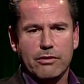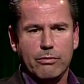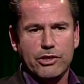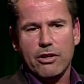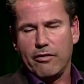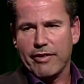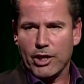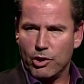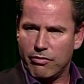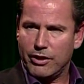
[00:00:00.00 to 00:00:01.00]
We call
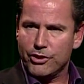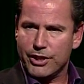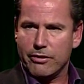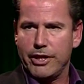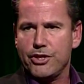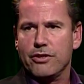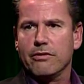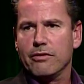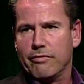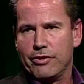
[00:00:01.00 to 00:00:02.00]
Vancouver Island Generation,
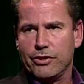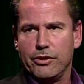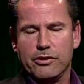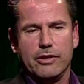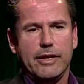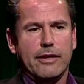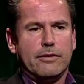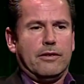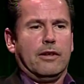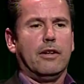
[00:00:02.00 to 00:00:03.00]
the facilities on the
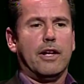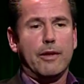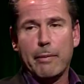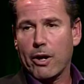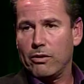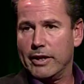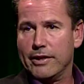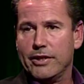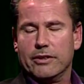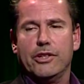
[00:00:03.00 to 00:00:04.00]
island, and the power line
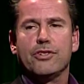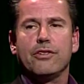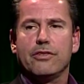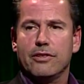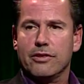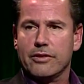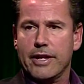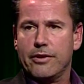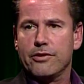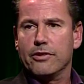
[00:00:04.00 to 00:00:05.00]
technicians and
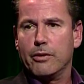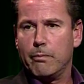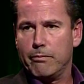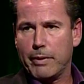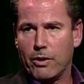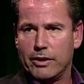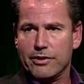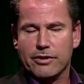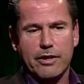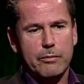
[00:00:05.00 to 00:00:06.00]
designers on the power line
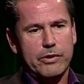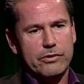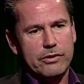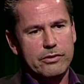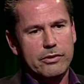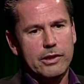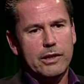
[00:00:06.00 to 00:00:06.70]
side of the business.